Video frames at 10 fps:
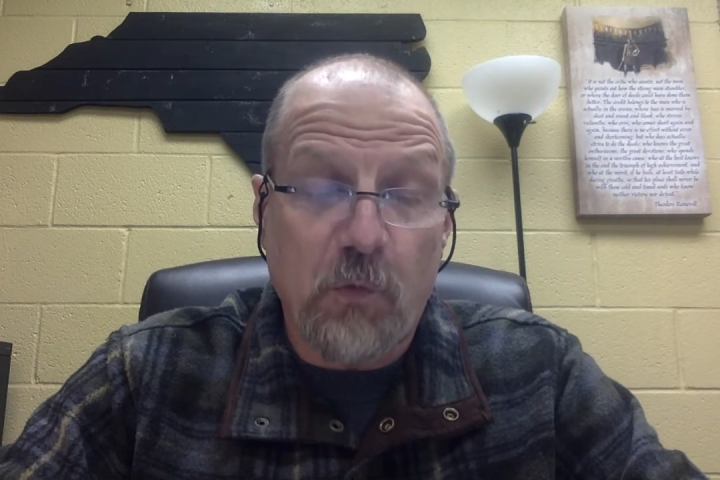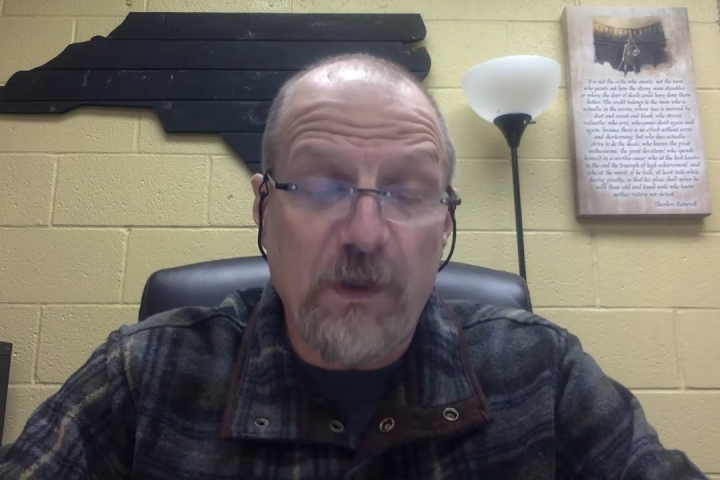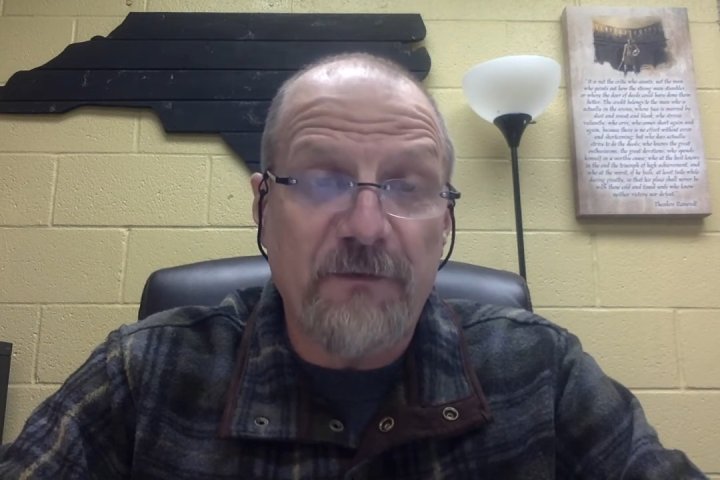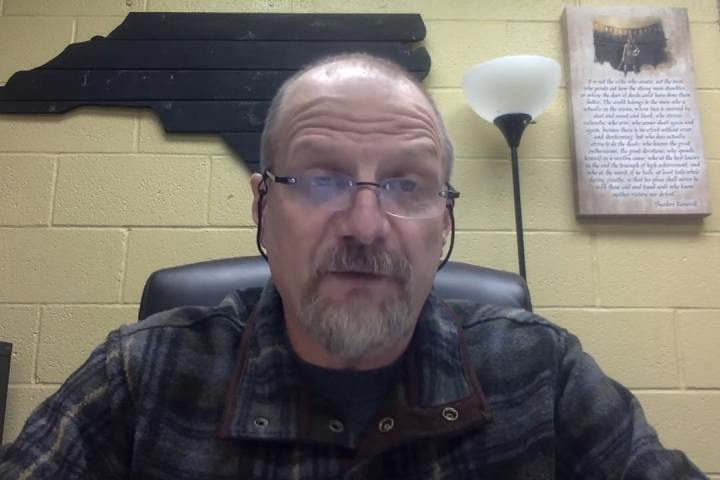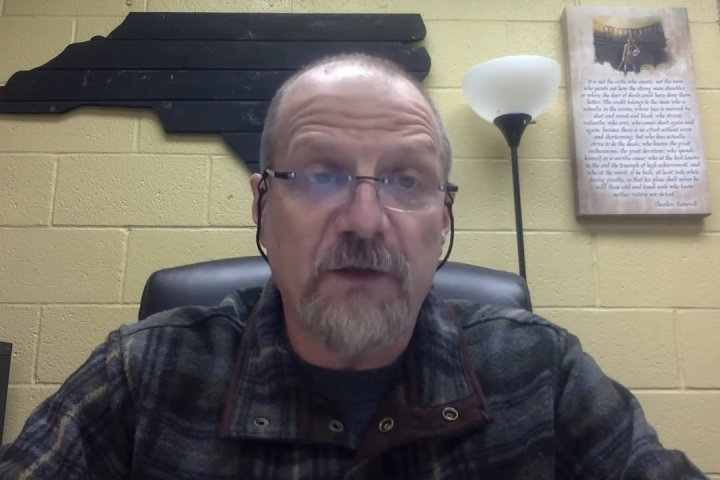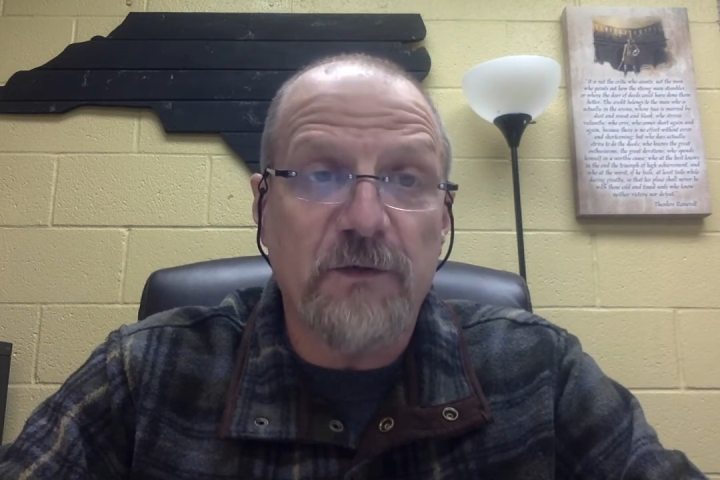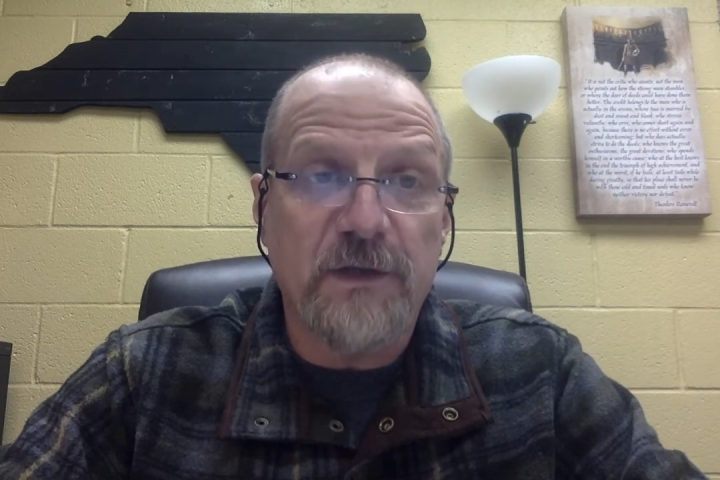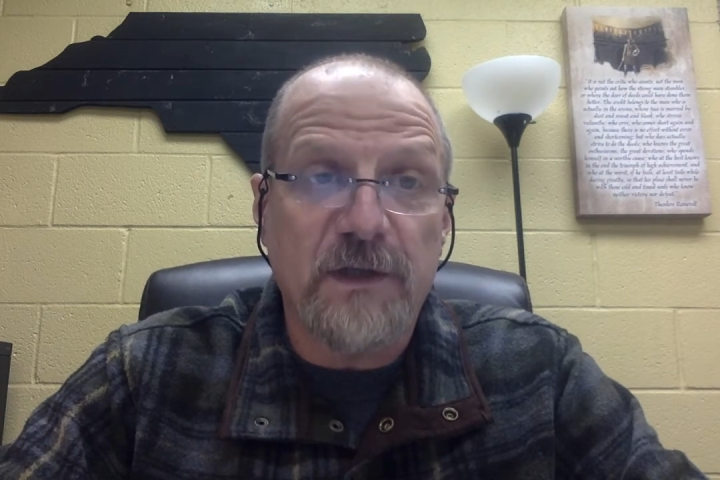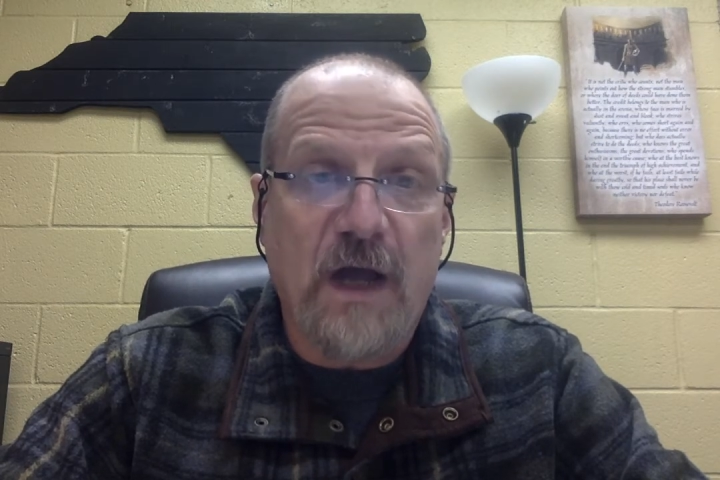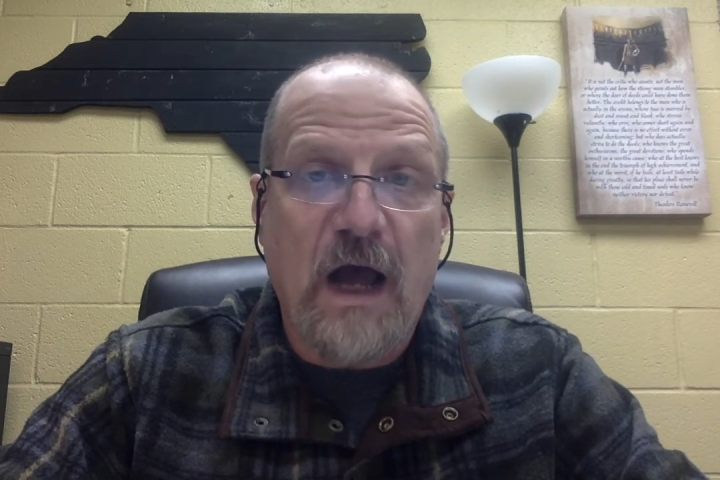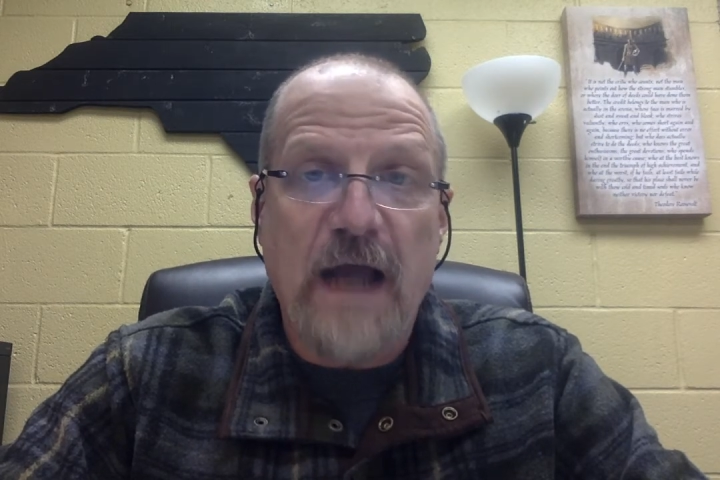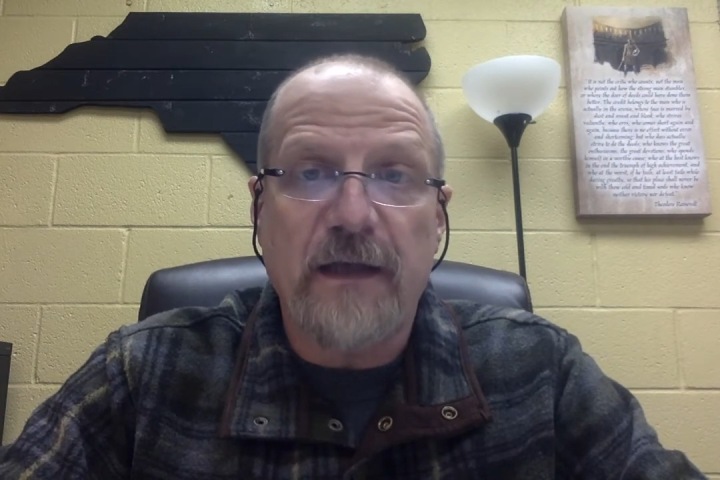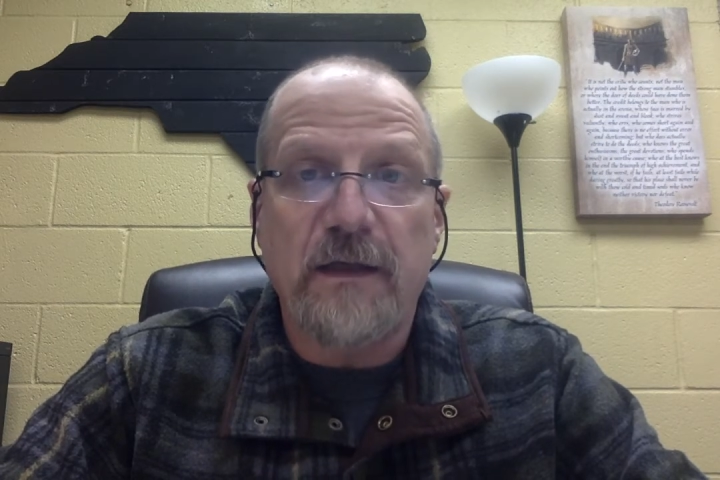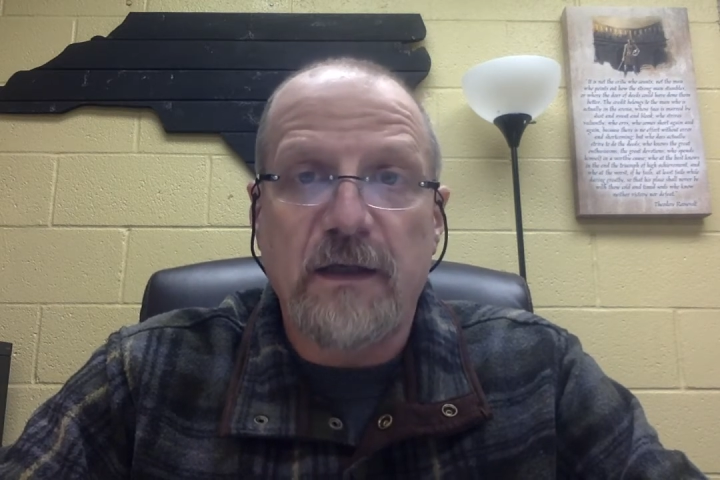Winfield Scott